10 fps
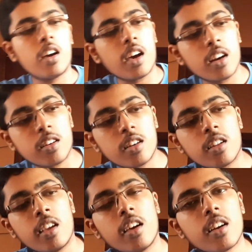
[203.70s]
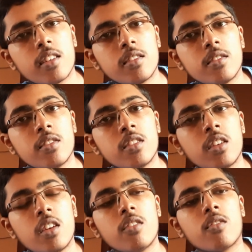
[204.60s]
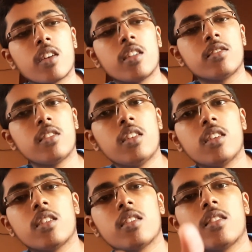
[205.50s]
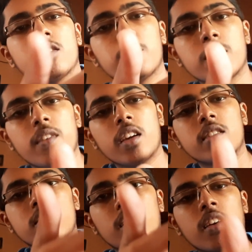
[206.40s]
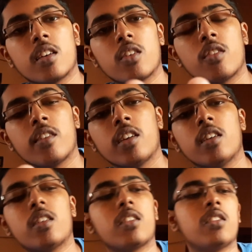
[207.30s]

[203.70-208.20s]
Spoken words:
are written here. You can see the specifications are written over here.